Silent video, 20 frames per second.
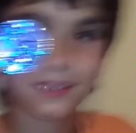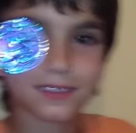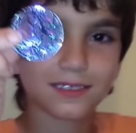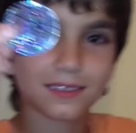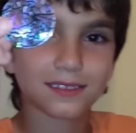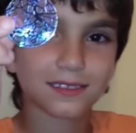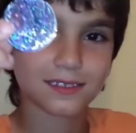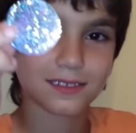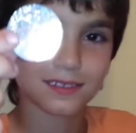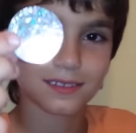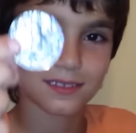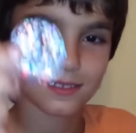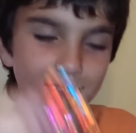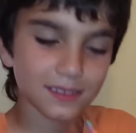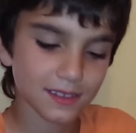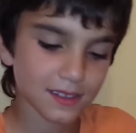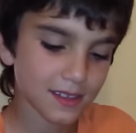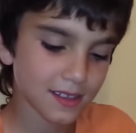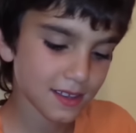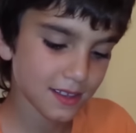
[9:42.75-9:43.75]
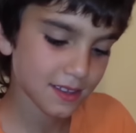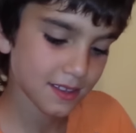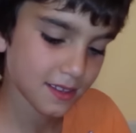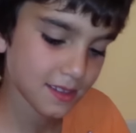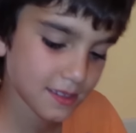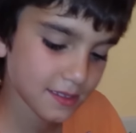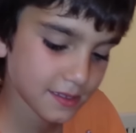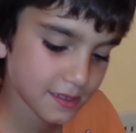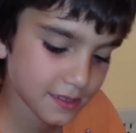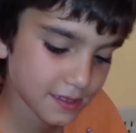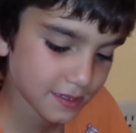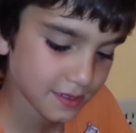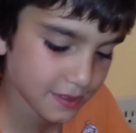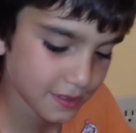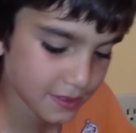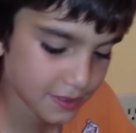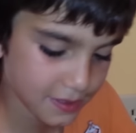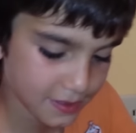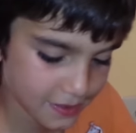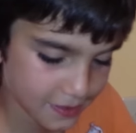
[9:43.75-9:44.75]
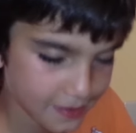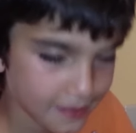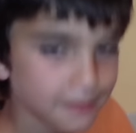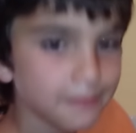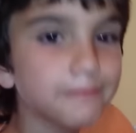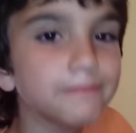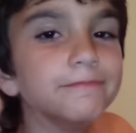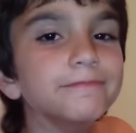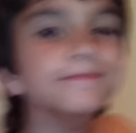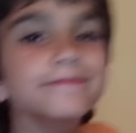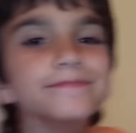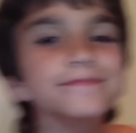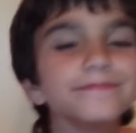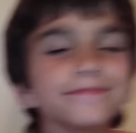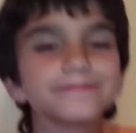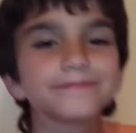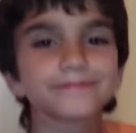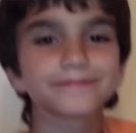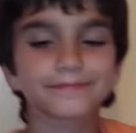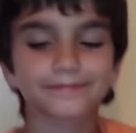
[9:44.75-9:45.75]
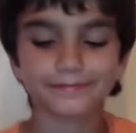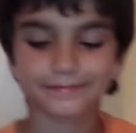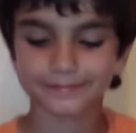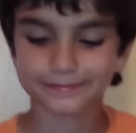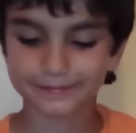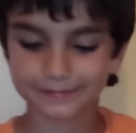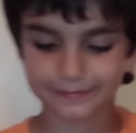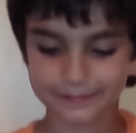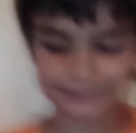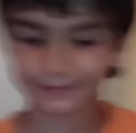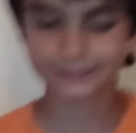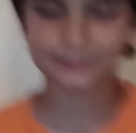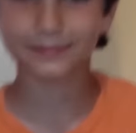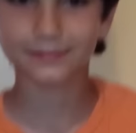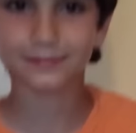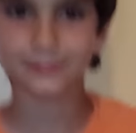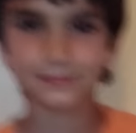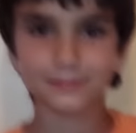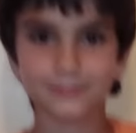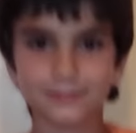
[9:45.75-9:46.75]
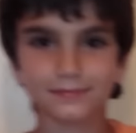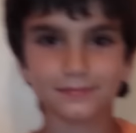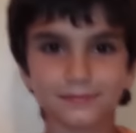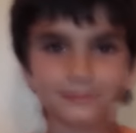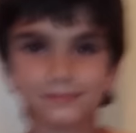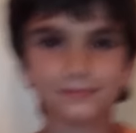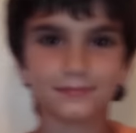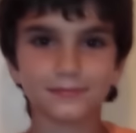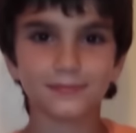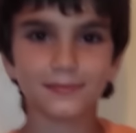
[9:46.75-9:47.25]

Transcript: of course. Really neat. And we can thank everyone.